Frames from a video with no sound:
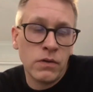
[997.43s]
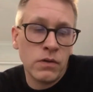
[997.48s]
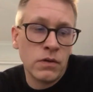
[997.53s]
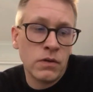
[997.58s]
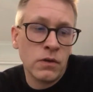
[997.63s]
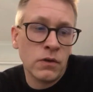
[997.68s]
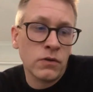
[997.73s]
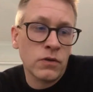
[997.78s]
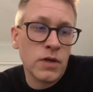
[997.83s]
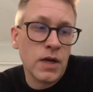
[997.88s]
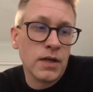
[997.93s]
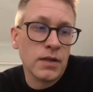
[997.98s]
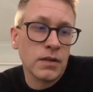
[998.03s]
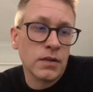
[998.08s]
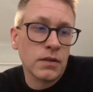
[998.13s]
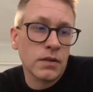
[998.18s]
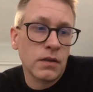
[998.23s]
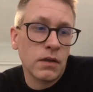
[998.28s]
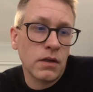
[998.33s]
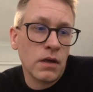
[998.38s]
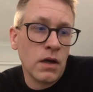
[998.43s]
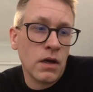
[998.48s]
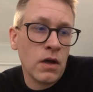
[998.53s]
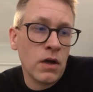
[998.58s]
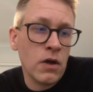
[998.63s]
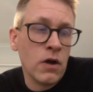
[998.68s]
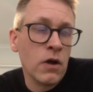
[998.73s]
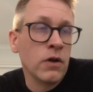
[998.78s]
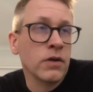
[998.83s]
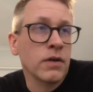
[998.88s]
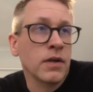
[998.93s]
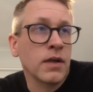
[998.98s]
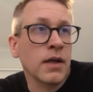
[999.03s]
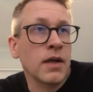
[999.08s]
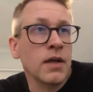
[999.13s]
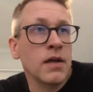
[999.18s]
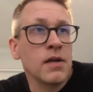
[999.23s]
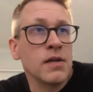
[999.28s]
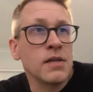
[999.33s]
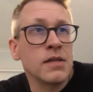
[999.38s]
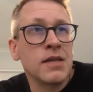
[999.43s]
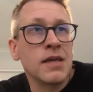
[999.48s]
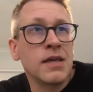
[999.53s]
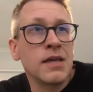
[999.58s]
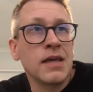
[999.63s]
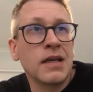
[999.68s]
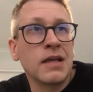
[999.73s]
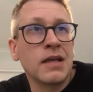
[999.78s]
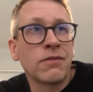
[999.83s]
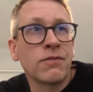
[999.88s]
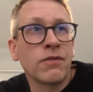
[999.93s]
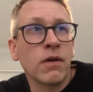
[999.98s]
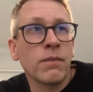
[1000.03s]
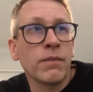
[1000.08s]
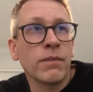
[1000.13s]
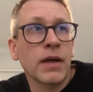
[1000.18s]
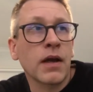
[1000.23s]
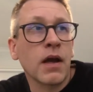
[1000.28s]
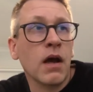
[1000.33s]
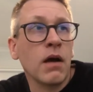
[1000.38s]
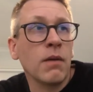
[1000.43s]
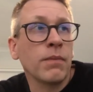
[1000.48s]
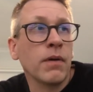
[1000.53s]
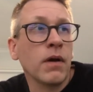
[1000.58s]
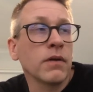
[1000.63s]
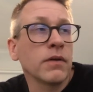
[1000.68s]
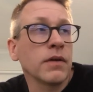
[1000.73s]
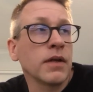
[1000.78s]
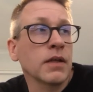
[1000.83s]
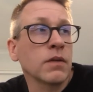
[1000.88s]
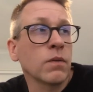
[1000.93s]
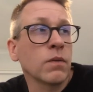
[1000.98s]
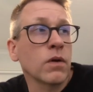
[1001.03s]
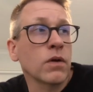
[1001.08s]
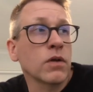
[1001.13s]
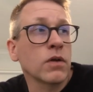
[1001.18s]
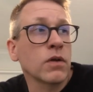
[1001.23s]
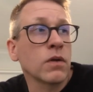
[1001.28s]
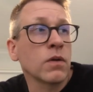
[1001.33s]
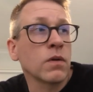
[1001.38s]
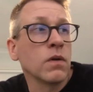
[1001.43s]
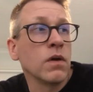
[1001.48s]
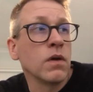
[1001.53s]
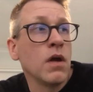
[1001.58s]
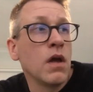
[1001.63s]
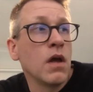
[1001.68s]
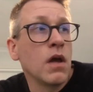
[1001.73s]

not just earn the yield from the Compound network, you